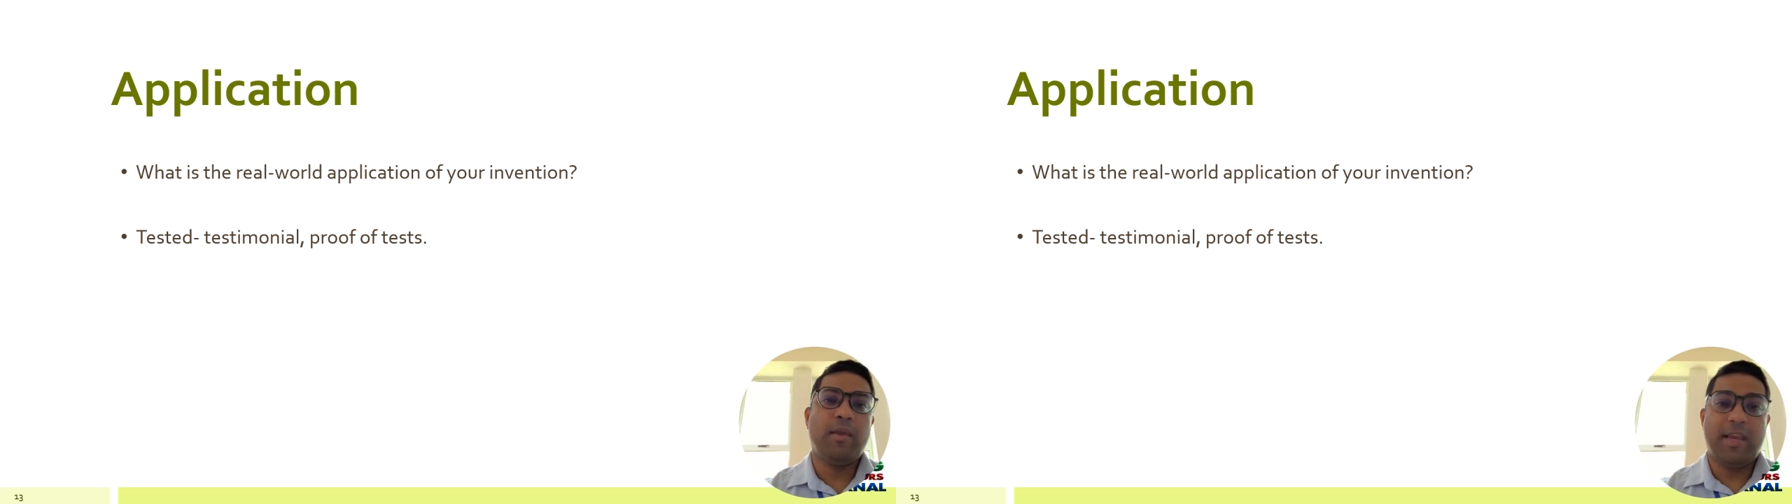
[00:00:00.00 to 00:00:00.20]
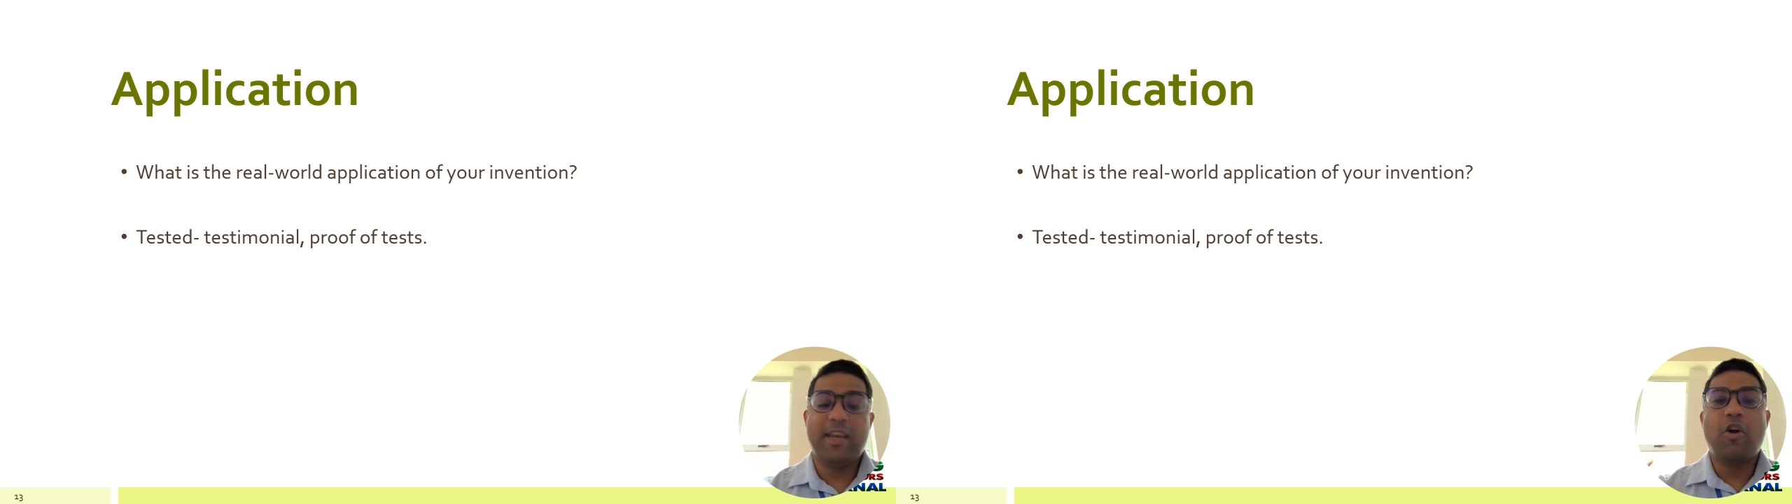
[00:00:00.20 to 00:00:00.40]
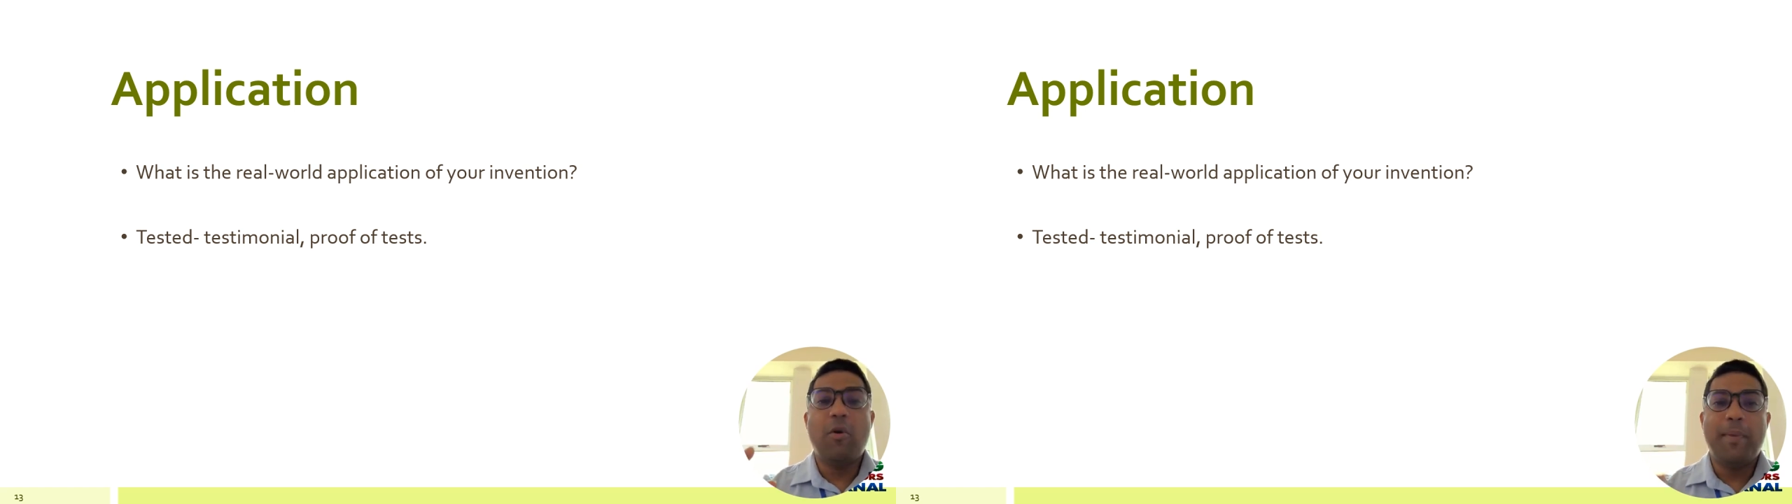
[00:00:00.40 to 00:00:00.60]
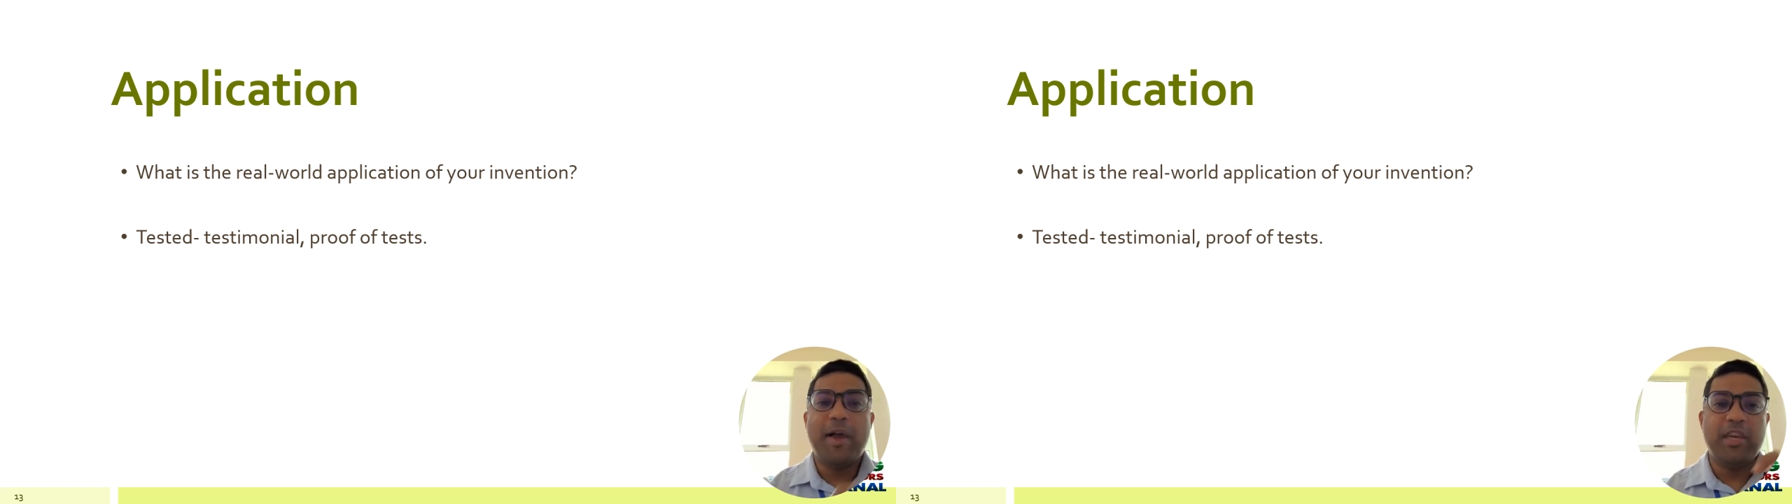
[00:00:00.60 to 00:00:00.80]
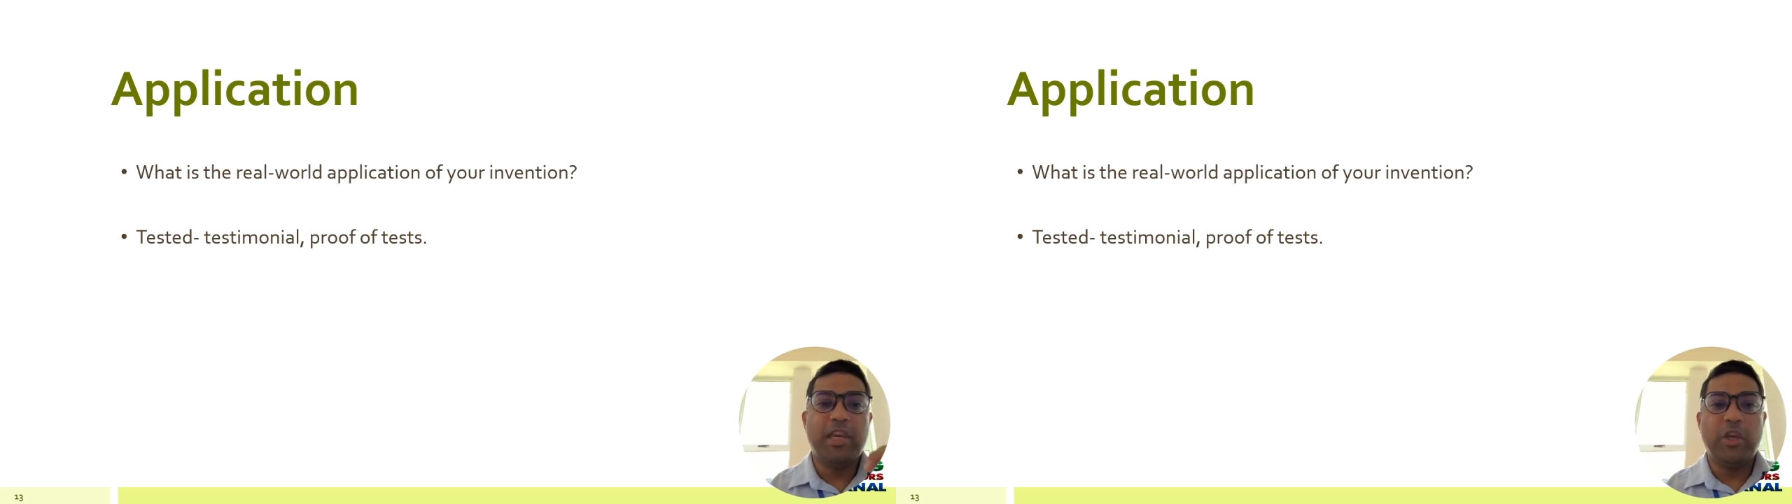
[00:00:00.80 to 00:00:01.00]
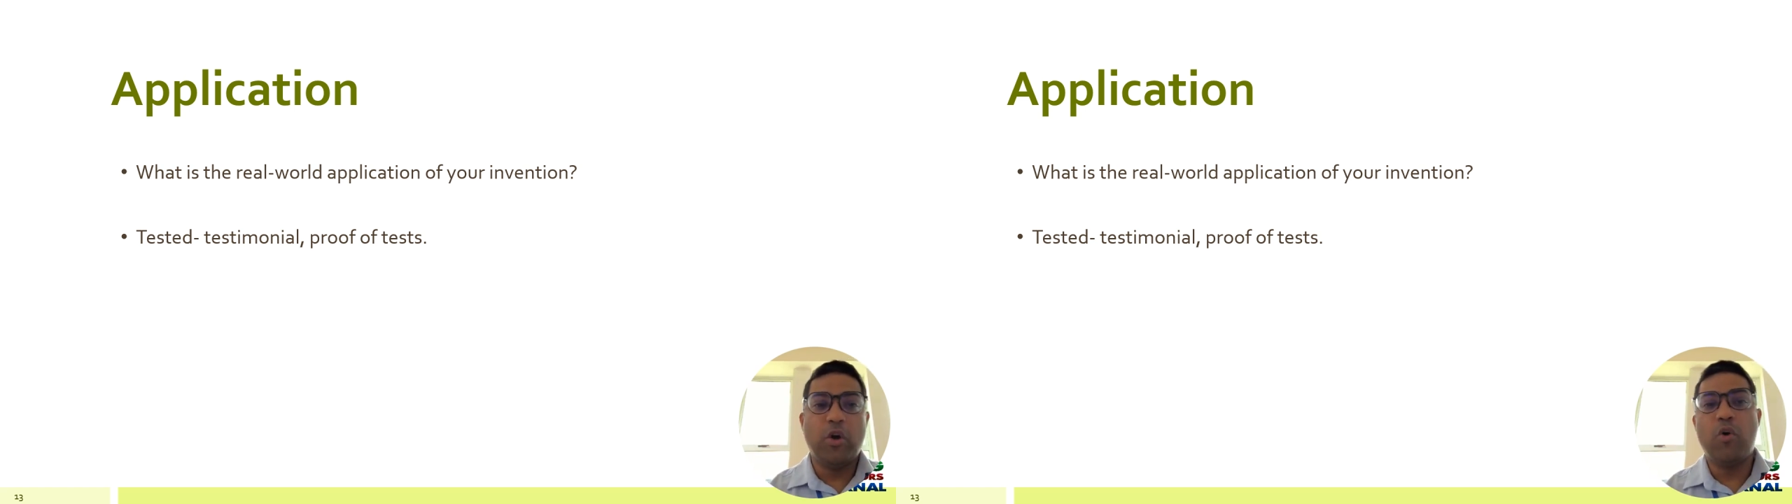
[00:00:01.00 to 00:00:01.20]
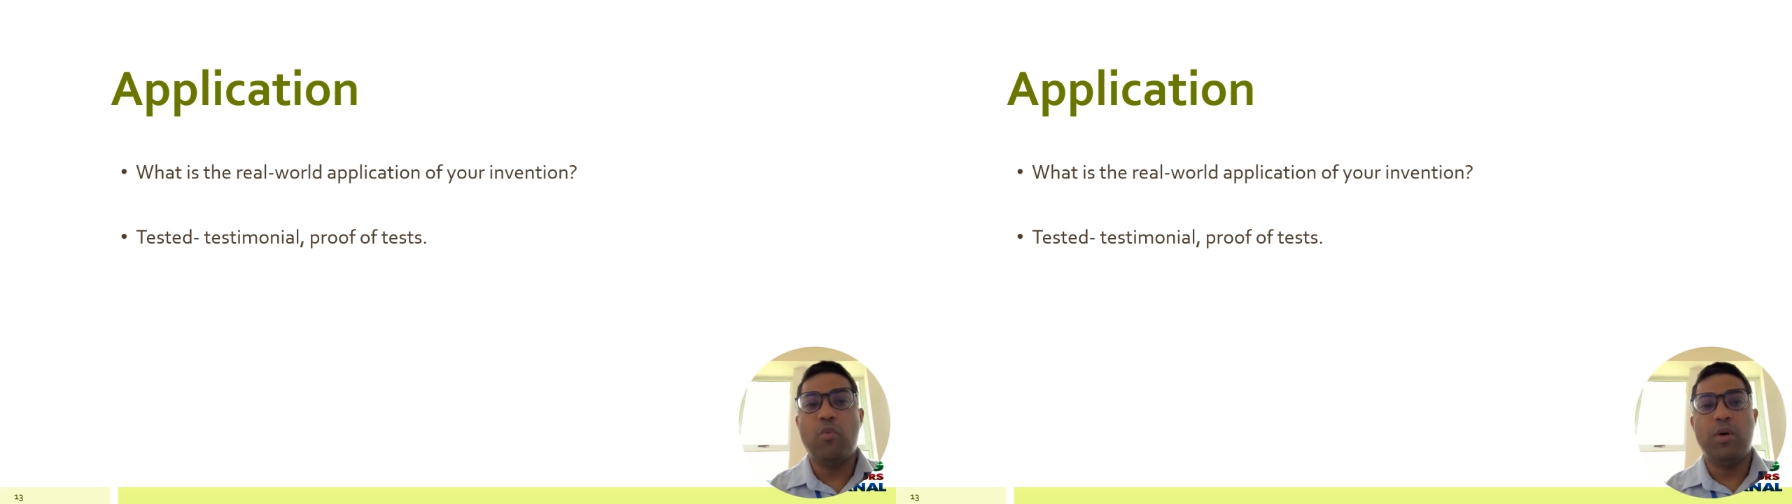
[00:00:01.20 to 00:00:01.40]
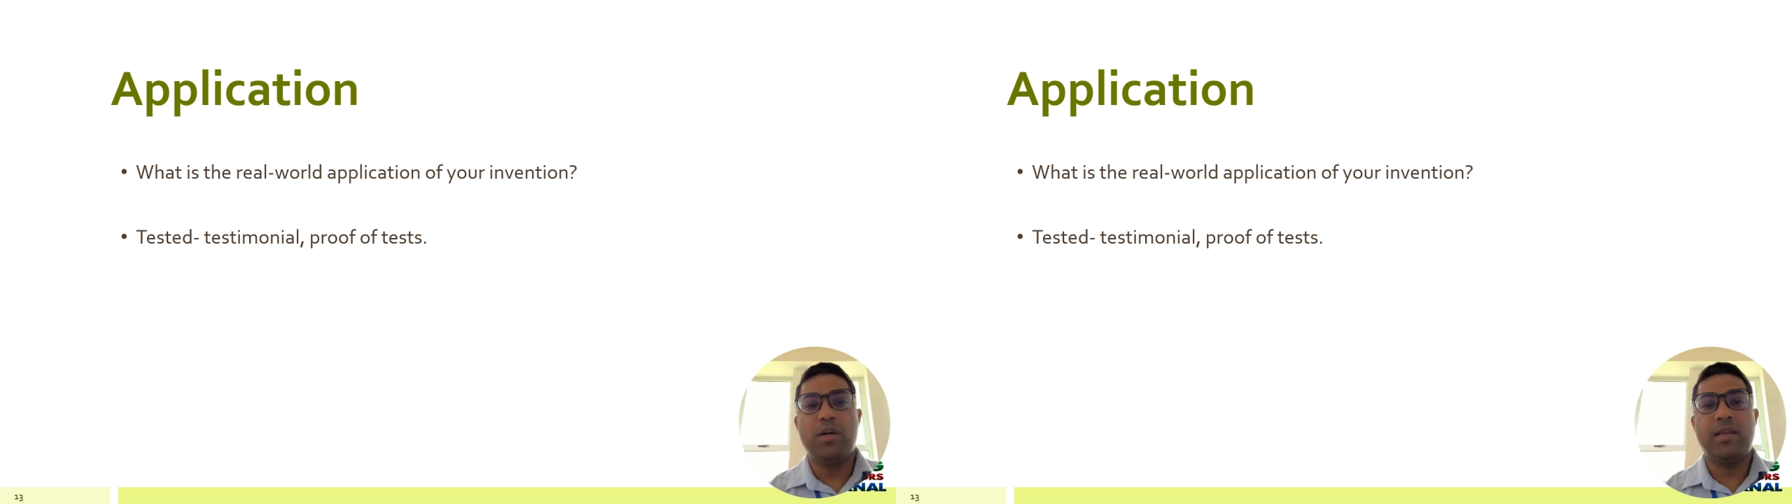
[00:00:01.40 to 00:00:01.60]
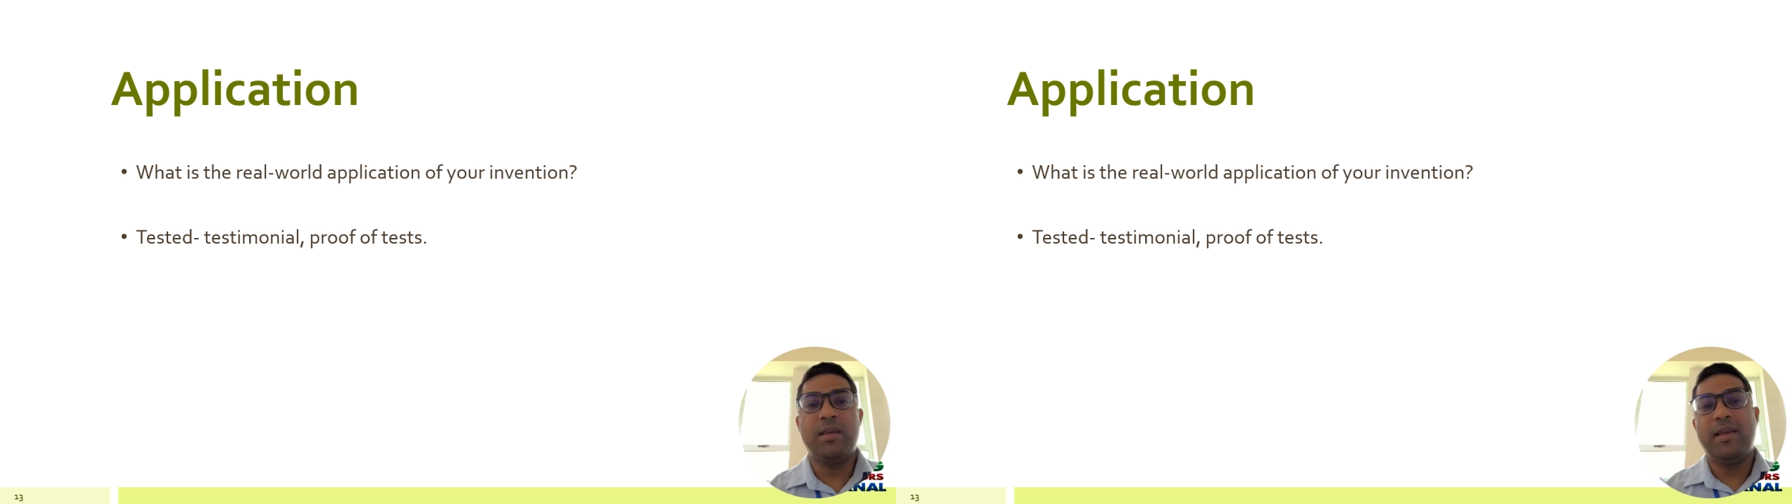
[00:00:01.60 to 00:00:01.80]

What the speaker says: and comparing your work